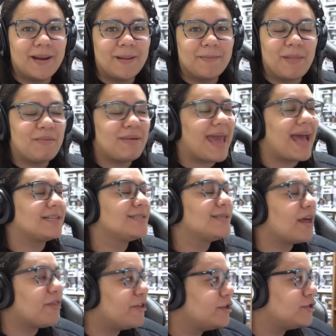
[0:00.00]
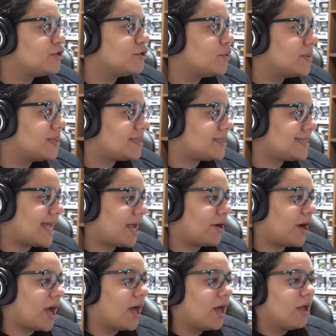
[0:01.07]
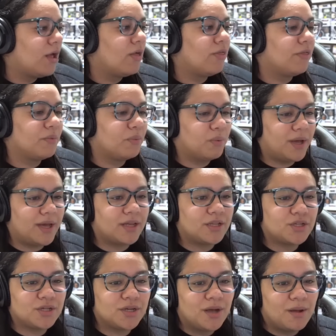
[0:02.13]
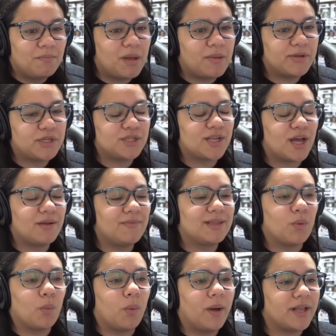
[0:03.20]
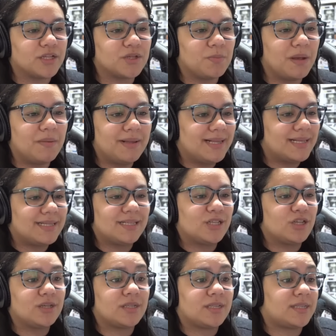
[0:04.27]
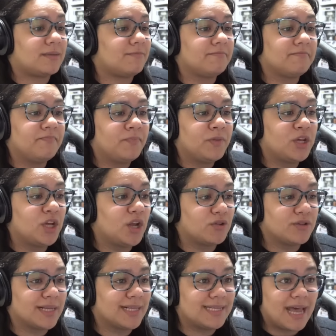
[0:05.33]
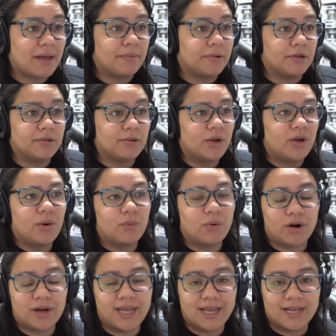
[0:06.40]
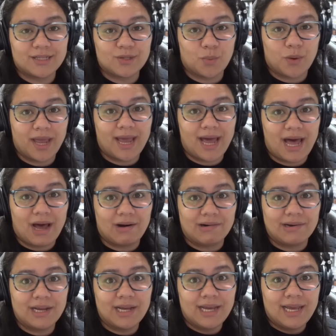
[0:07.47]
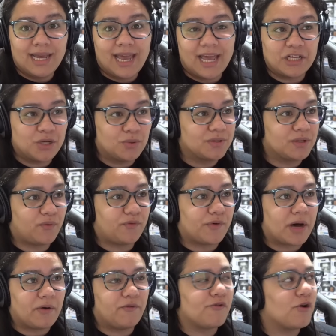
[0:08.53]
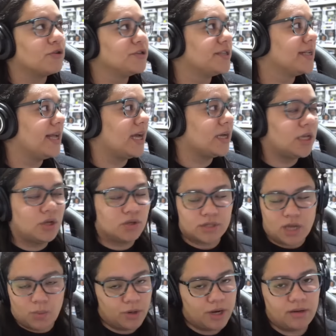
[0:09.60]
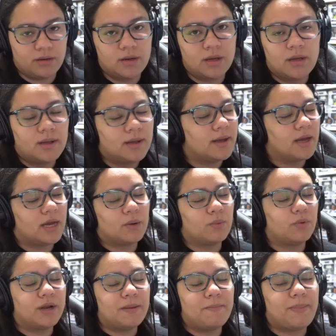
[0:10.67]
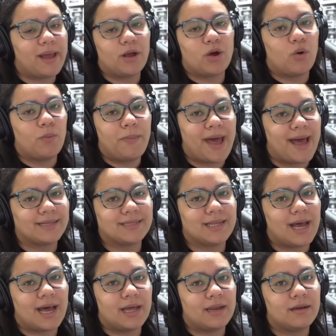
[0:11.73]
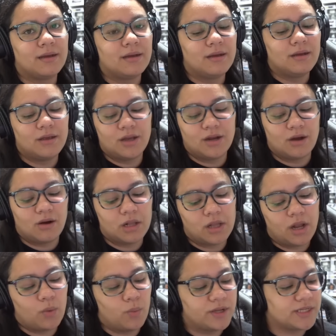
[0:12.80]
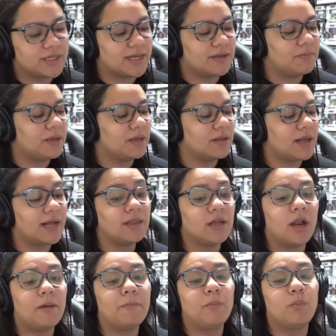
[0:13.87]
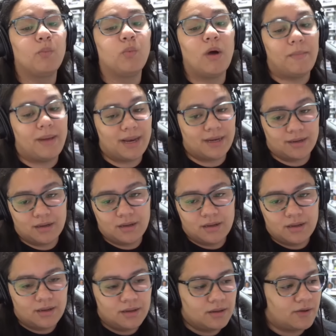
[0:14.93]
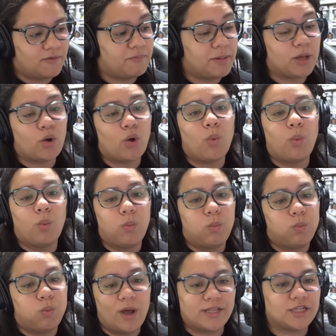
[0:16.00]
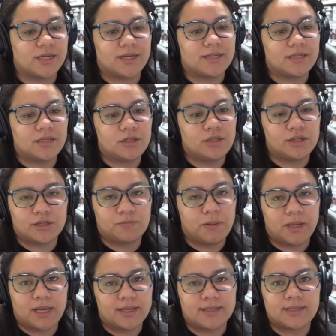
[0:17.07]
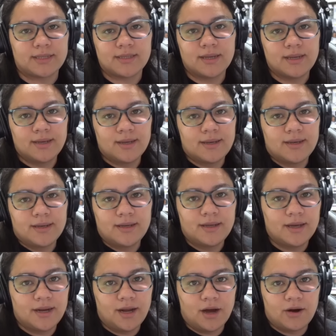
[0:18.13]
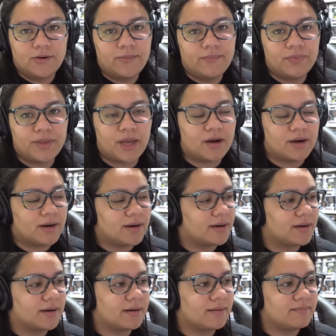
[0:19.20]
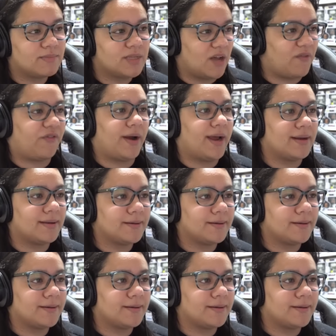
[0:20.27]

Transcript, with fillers: Maybe it has nothing to do with Sarah the witch. Maybe she's not even the witch. Maybe this is just, you know, the devil working its way out and she was fa falsely accused. I wouldn't I wouldn't go past that. You know, a lot of witches have been a lot of women have been called witches just because you know, they are different.